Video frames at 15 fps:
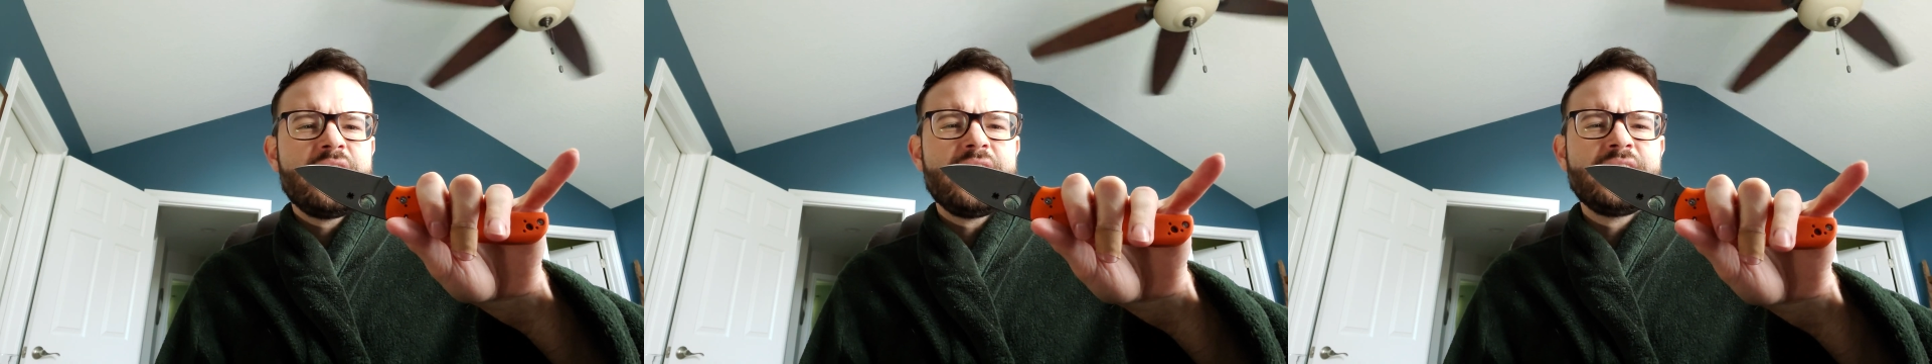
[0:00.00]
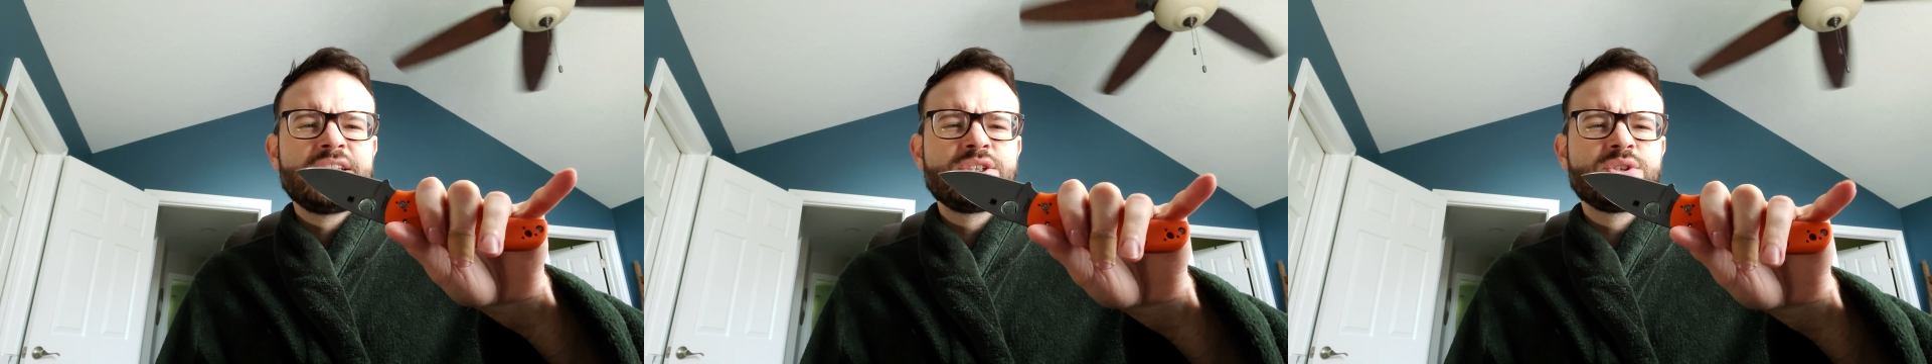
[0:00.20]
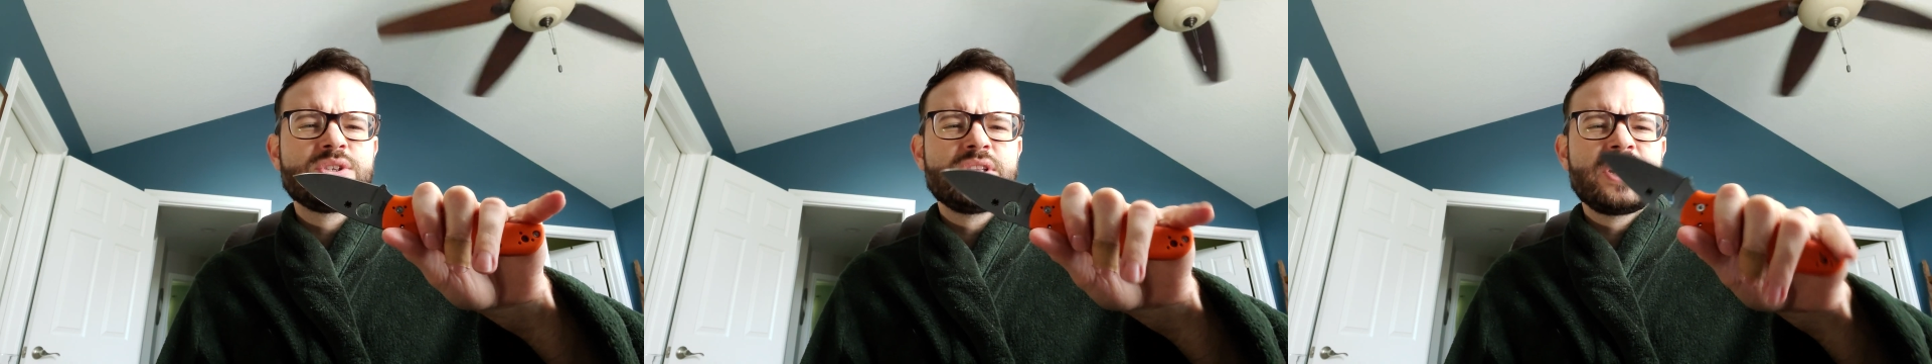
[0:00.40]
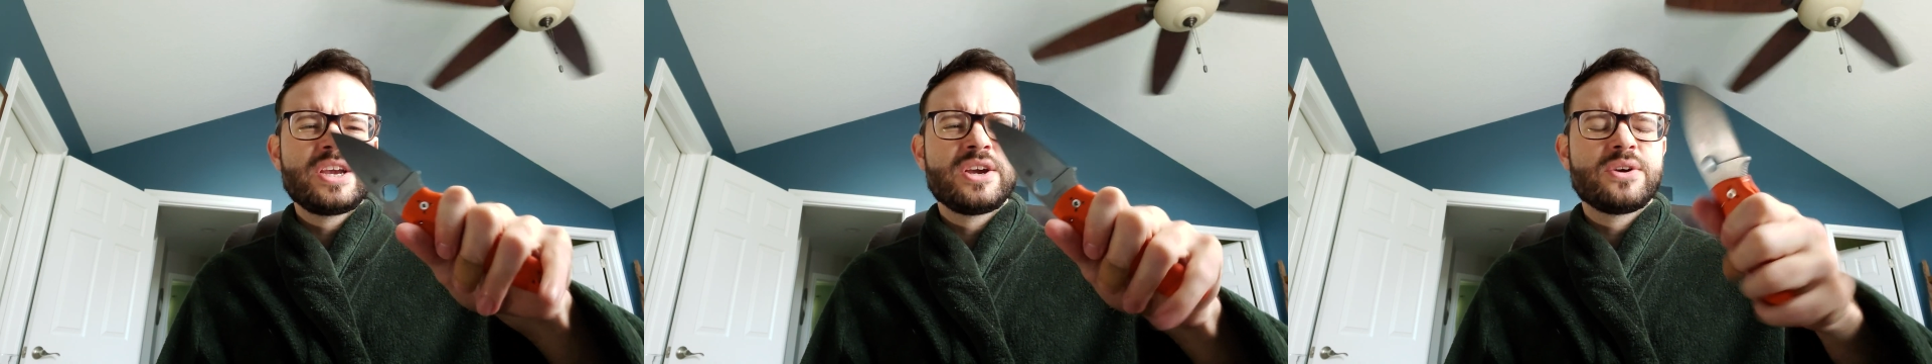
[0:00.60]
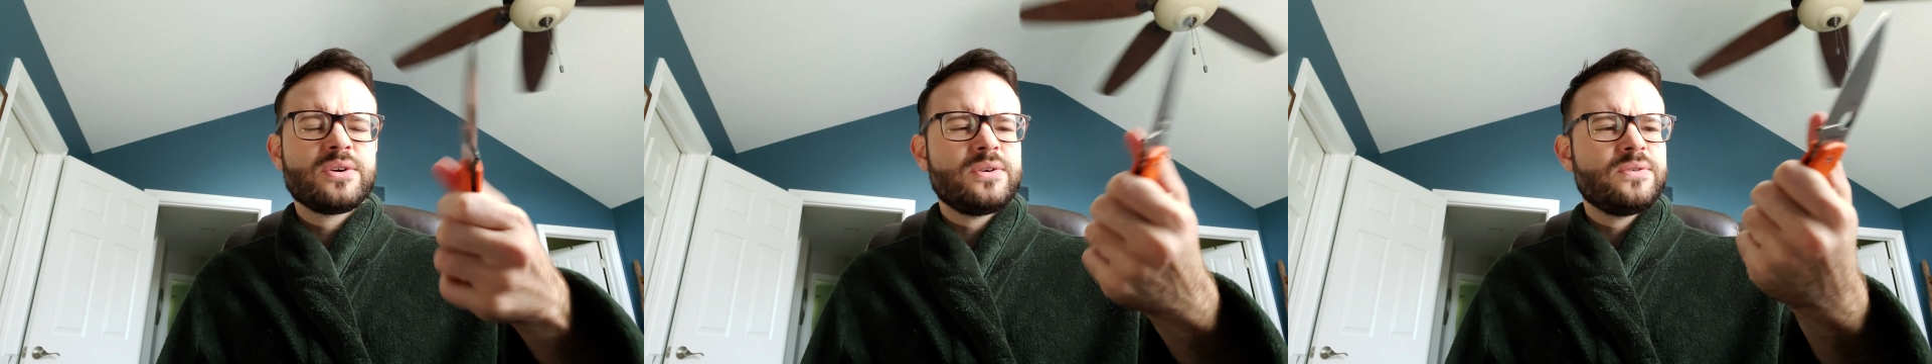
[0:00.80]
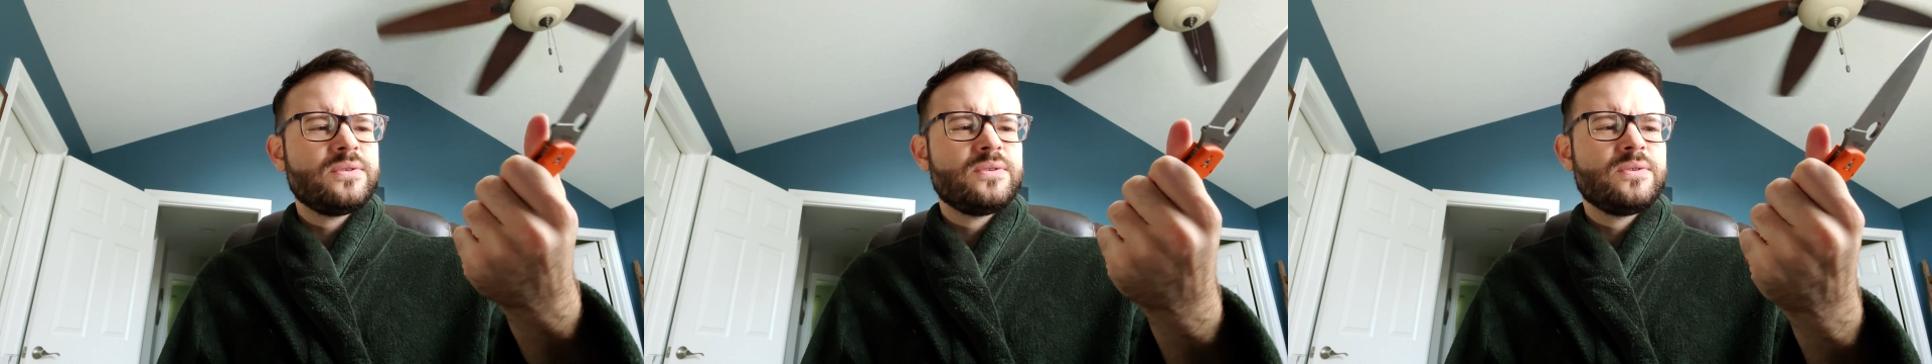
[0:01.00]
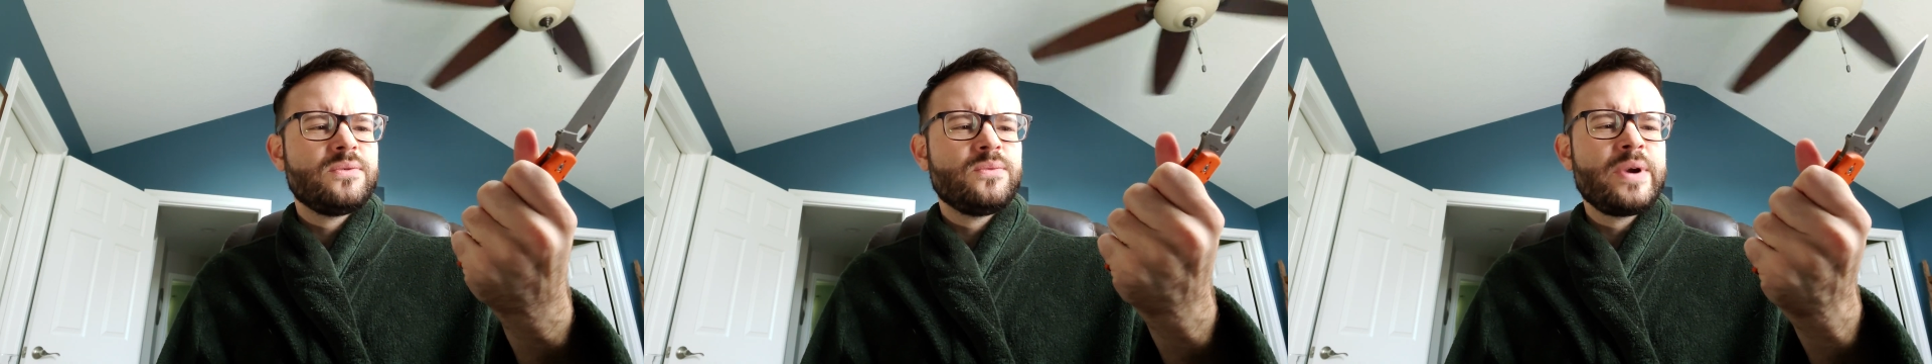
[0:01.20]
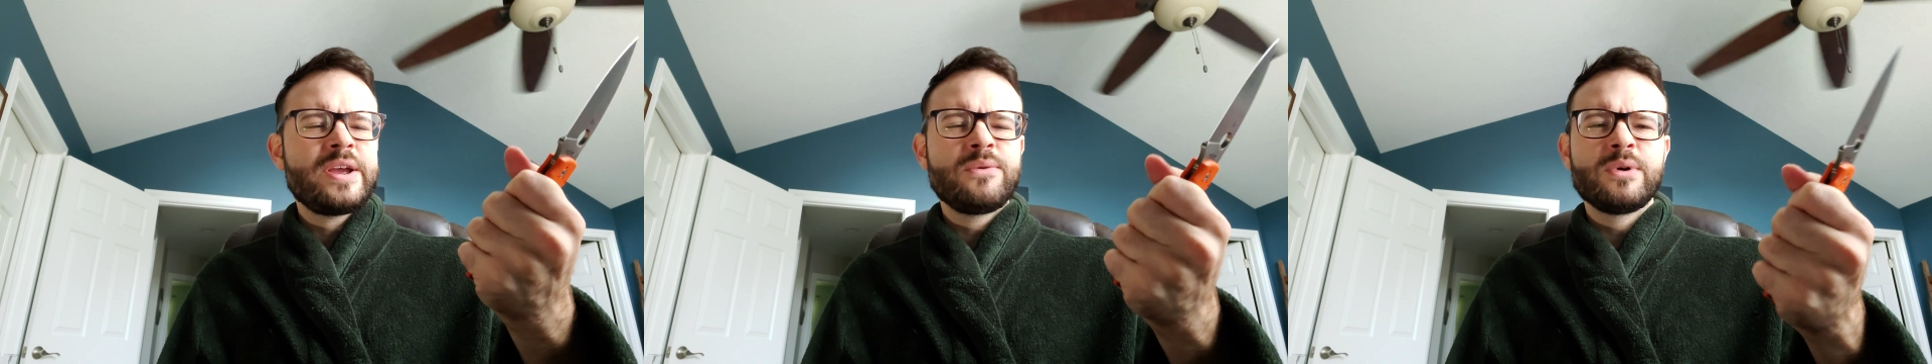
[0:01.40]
It's like right